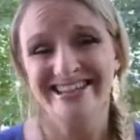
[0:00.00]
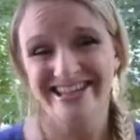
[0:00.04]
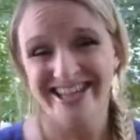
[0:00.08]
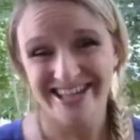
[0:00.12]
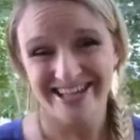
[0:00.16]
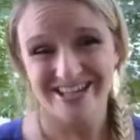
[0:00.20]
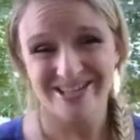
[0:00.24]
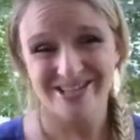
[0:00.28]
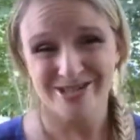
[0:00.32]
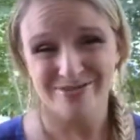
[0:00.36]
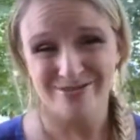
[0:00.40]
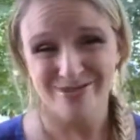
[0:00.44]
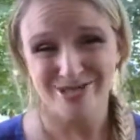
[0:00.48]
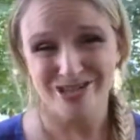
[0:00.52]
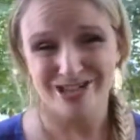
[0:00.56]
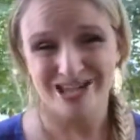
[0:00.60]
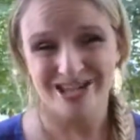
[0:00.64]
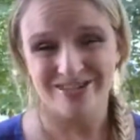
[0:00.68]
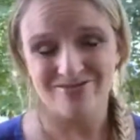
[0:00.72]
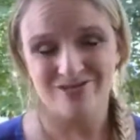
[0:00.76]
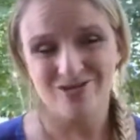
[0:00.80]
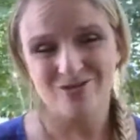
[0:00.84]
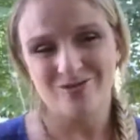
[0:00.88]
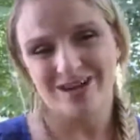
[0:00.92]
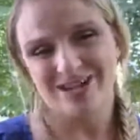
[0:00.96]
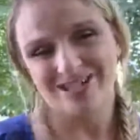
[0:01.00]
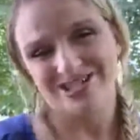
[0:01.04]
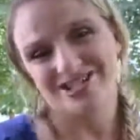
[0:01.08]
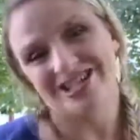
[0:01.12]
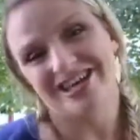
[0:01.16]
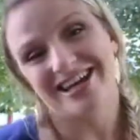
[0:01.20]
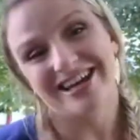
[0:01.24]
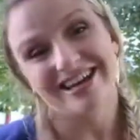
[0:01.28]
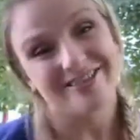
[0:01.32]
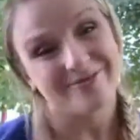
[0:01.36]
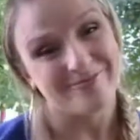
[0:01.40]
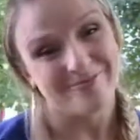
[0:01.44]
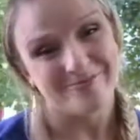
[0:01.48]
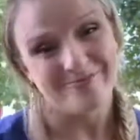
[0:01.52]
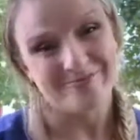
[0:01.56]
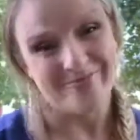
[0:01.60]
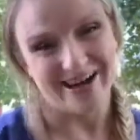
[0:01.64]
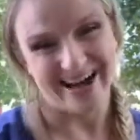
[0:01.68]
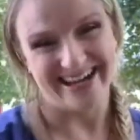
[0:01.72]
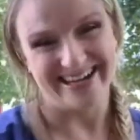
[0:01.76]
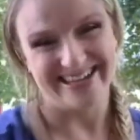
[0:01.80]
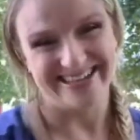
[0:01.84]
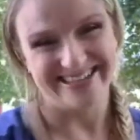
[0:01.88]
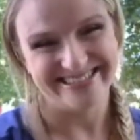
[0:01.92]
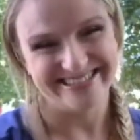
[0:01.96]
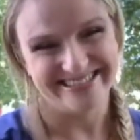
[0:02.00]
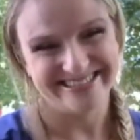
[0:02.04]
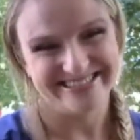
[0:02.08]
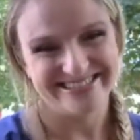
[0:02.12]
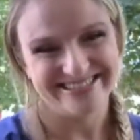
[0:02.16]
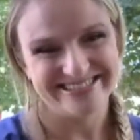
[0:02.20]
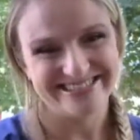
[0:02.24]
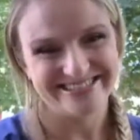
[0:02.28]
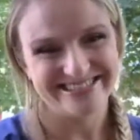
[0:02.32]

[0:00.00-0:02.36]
thank you so much again for watching. Bye.